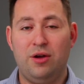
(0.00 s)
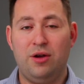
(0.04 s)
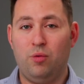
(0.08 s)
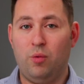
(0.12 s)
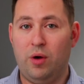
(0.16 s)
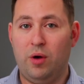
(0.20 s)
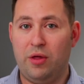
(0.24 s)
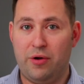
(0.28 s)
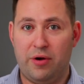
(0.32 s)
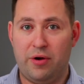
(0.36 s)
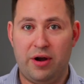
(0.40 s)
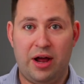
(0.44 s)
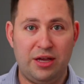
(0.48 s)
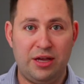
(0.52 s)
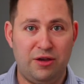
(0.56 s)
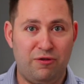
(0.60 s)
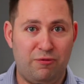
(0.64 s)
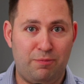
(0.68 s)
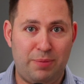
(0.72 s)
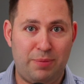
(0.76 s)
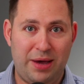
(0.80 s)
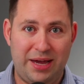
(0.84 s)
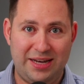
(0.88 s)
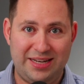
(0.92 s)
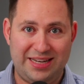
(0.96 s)
whether or not
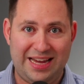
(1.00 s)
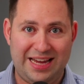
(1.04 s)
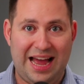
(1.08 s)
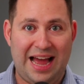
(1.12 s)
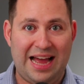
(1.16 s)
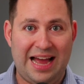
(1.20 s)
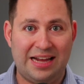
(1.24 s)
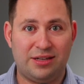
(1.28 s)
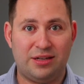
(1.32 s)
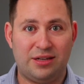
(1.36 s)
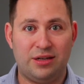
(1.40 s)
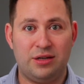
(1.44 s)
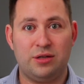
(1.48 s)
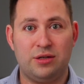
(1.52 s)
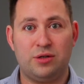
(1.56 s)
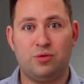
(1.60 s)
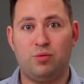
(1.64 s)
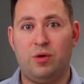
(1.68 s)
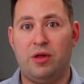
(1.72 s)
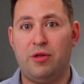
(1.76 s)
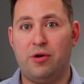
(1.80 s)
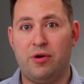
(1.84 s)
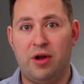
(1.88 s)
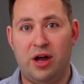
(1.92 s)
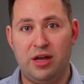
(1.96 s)
you've paid taxes,
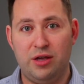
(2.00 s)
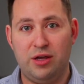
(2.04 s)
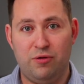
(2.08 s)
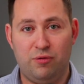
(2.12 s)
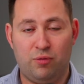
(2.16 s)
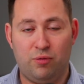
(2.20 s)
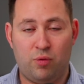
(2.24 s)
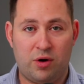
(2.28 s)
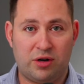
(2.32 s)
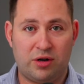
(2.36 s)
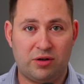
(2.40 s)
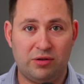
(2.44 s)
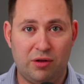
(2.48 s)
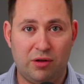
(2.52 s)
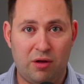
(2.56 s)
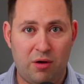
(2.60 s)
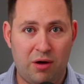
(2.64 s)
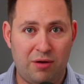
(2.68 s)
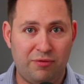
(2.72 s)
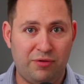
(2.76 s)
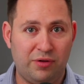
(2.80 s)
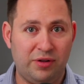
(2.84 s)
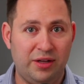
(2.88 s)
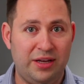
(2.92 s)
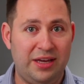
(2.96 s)
whether or not you've worked
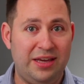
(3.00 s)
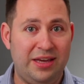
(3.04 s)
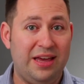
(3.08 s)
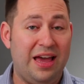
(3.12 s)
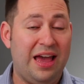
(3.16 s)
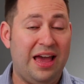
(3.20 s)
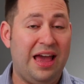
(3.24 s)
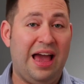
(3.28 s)
lawfully,